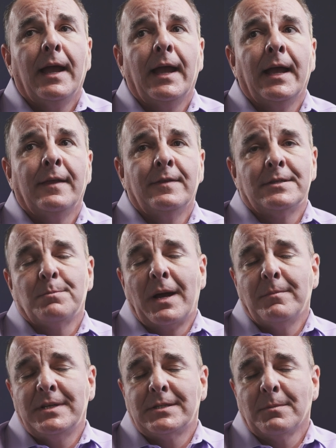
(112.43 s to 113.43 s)
And this
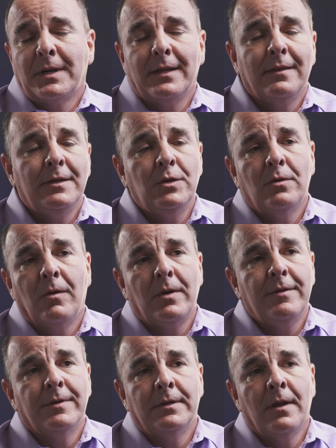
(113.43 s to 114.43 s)
might be somebody that you don't
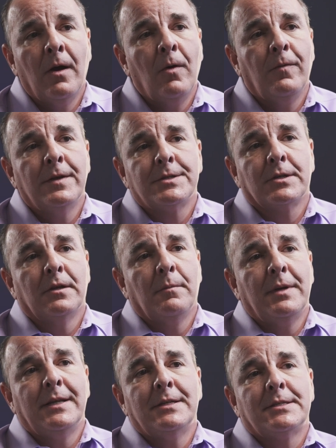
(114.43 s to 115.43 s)
even know that's going to
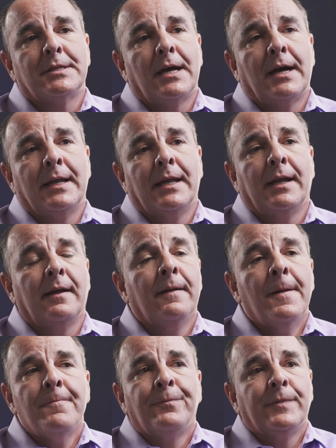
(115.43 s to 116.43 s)
be deciding,
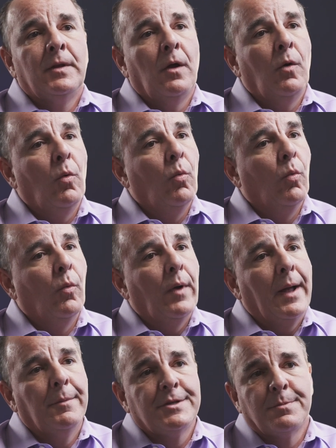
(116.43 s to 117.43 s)
you know,
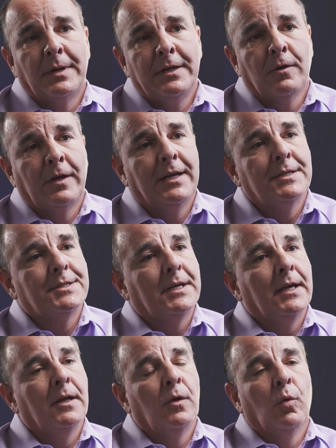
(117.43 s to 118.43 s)
how much money your kids get